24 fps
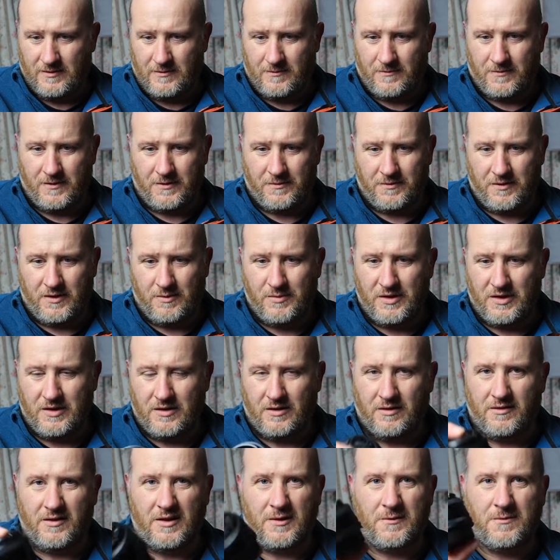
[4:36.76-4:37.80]

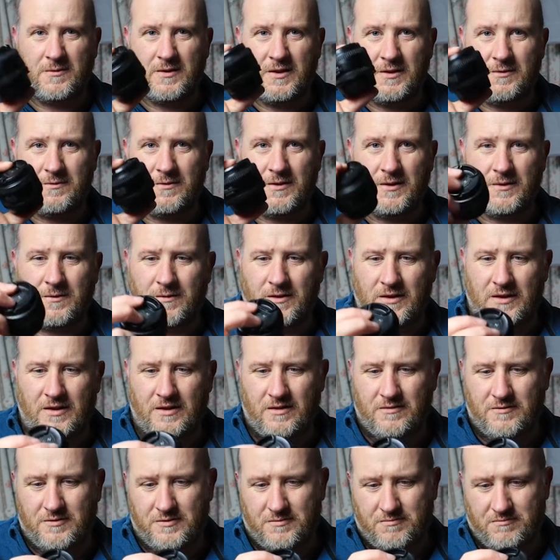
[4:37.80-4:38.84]
50mm Nifty
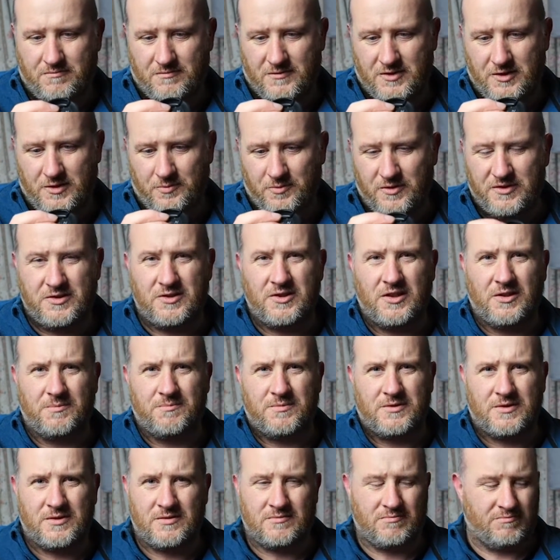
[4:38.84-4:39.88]
50, cheap as
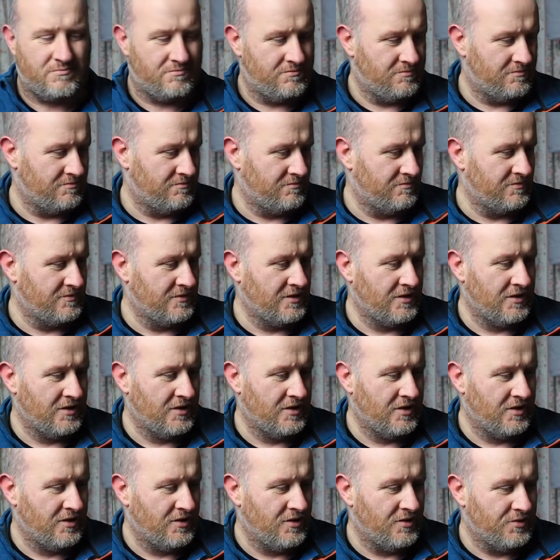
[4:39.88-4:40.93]
chips,
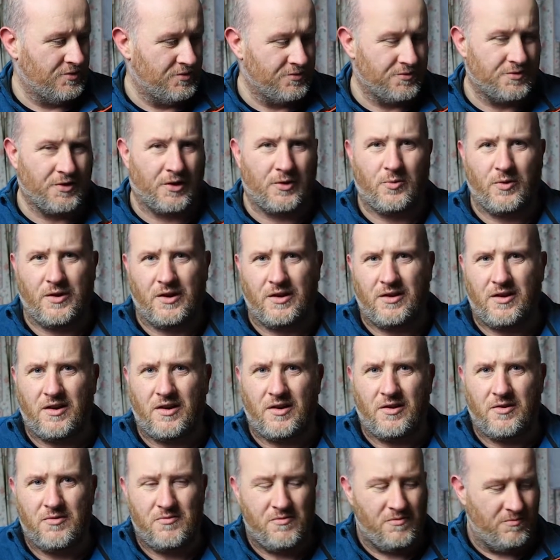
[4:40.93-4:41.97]
100 quid
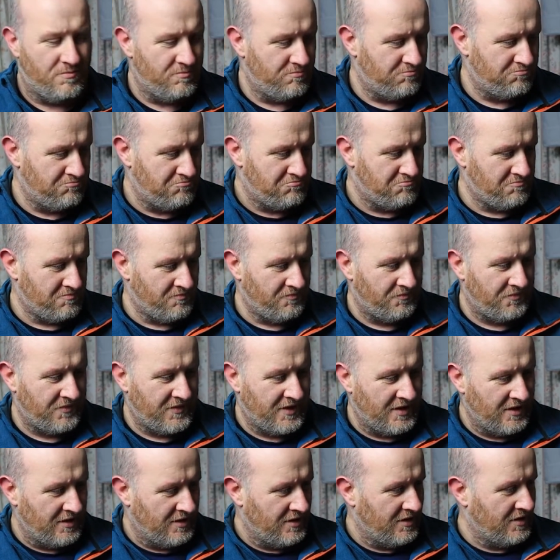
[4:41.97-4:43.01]
new,
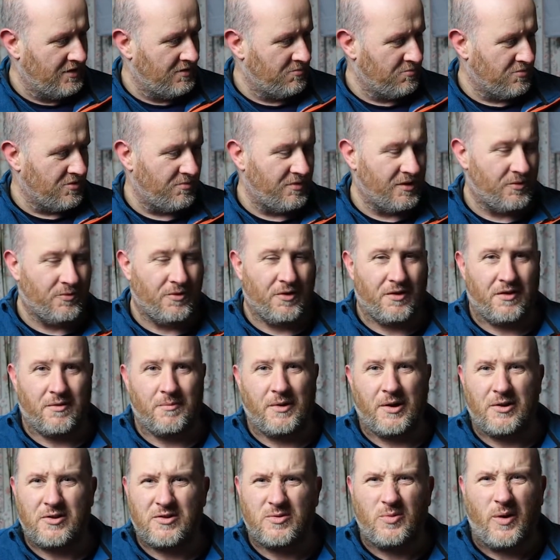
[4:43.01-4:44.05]
probably worth
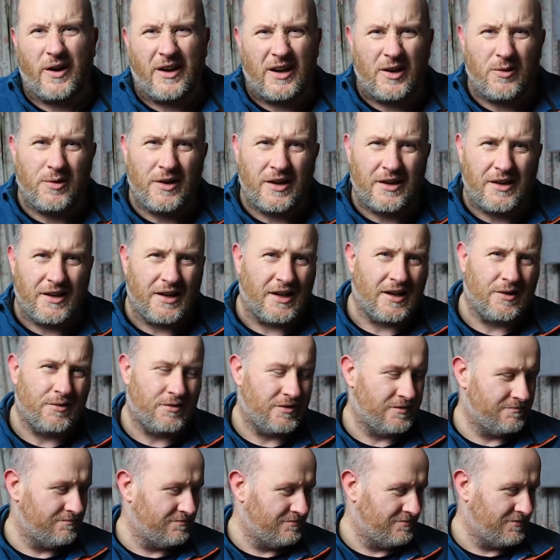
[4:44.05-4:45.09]
about 20 quid now,
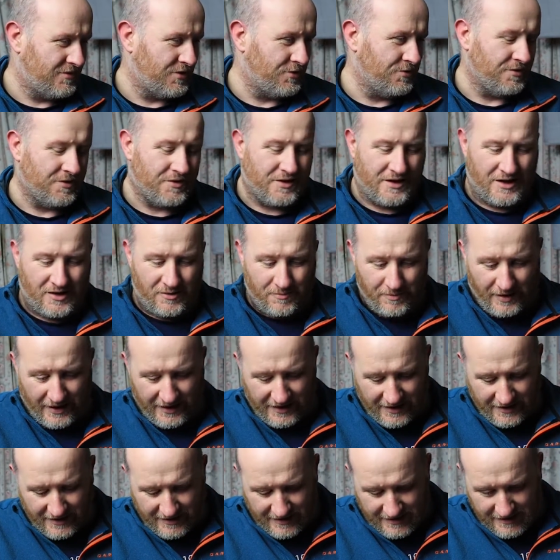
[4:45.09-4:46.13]
going on how
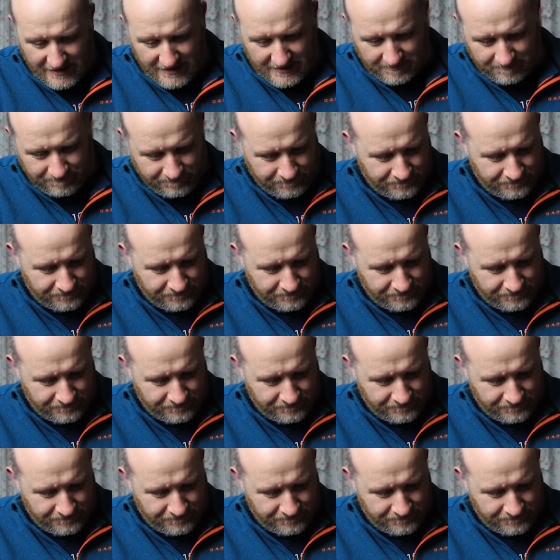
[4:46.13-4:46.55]
battered it is.